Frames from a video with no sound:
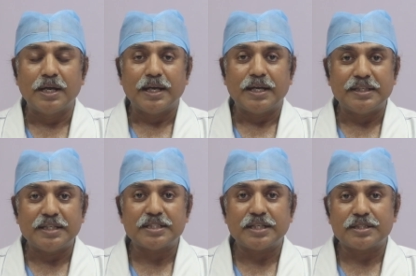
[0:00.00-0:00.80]
In
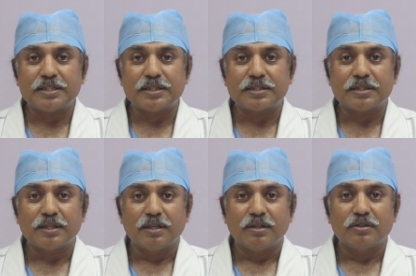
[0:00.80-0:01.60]
these cases,
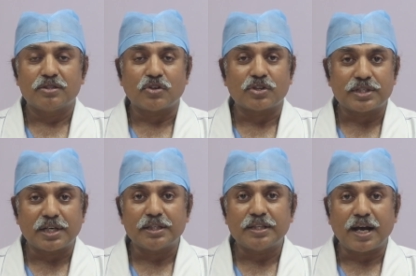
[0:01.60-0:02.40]

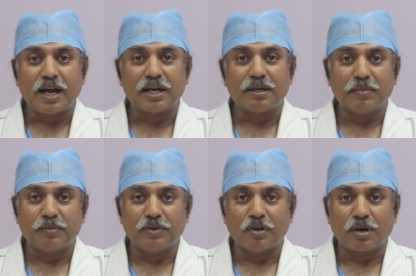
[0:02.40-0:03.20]
structurally the heart may
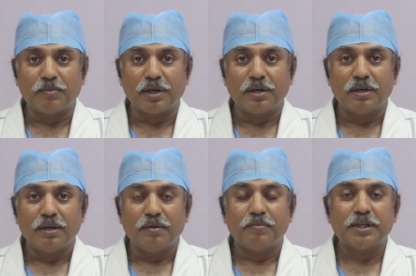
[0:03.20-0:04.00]
be normal,
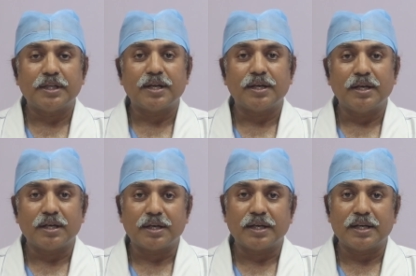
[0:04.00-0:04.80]
but there are
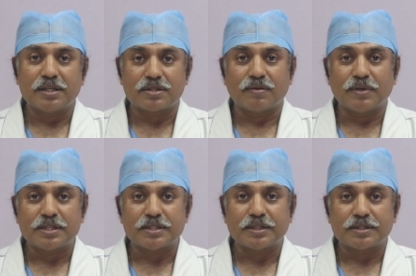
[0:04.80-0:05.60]
electrical
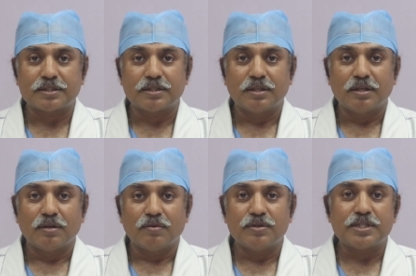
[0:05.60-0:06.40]
disturbances
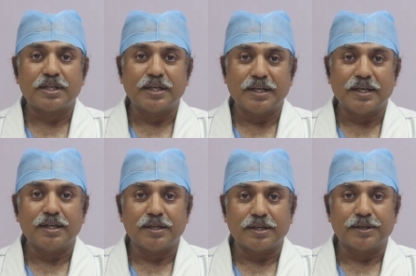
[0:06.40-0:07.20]
which are
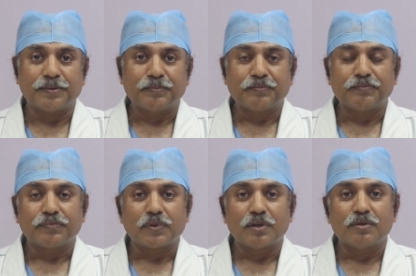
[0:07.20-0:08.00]
inherited.
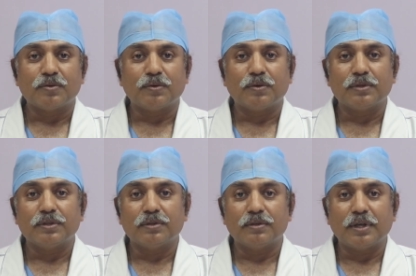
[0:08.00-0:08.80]
So,
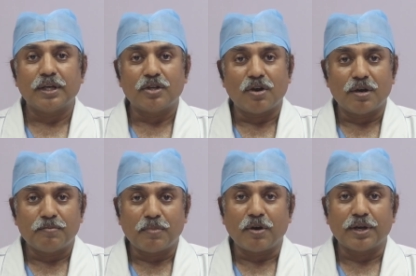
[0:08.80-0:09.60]
a
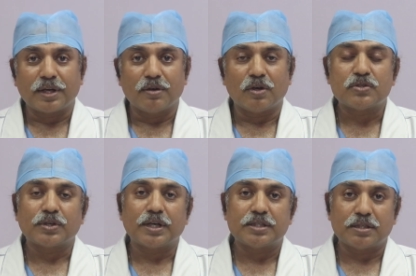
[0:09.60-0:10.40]
young boy also
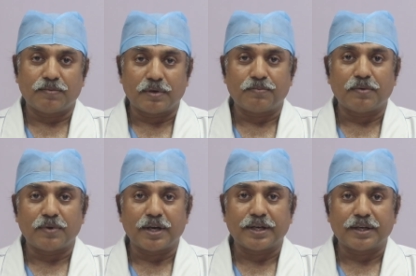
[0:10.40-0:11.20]
can suffer from
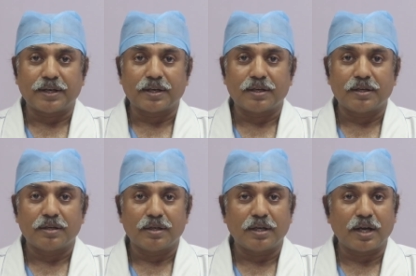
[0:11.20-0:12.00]
heart attack,
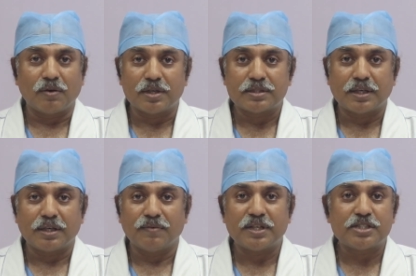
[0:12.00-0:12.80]
an
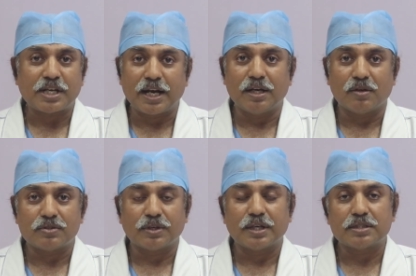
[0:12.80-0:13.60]
adolescent, even a child
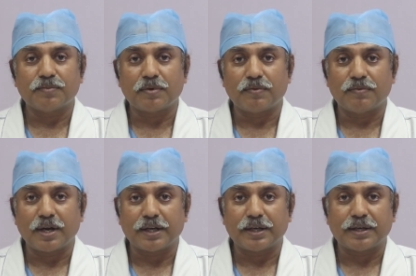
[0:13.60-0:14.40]
also can suffer from
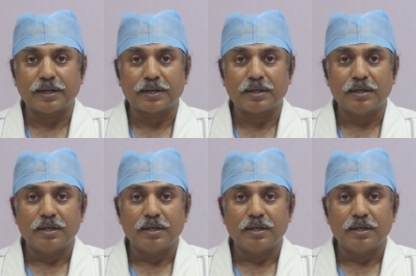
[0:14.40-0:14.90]
heart attack.